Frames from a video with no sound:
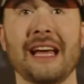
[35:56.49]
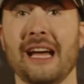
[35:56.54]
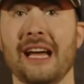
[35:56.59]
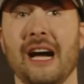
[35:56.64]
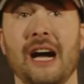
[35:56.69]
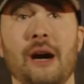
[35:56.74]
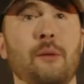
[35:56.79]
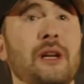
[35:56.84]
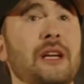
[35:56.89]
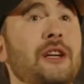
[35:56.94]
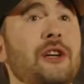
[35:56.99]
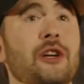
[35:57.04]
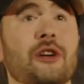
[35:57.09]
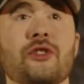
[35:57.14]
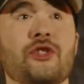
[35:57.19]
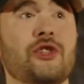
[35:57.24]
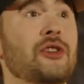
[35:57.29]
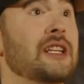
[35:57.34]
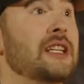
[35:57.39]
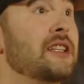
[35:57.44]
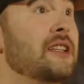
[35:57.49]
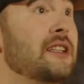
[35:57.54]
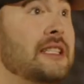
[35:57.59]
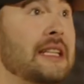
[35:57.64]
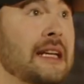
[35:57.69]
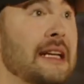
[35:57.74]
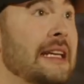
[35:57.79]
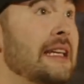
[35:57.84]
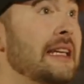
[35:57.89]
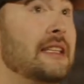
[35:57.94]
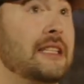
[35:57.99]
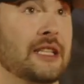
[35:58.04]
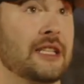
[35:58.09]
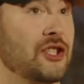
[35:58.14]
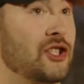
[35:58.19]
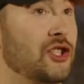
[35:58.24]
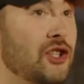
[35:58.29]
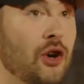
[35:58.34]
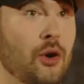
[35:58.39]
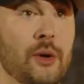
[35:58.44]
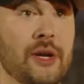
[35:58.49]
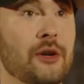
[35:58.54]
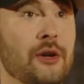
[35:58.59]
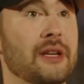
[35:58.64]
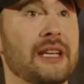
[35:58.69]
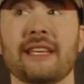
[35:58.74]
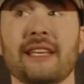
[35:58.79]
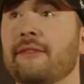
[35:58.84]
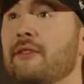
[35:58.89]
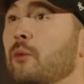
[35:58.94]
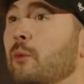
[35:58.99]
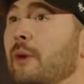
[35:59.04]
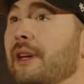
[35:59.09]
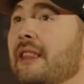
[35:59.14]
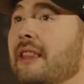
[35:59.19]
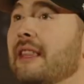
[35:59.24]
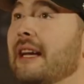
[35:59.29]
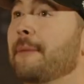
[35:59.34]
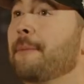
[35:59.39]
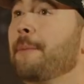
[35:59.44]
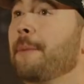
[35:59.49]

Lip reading: I would encourage you to sow your gift with them,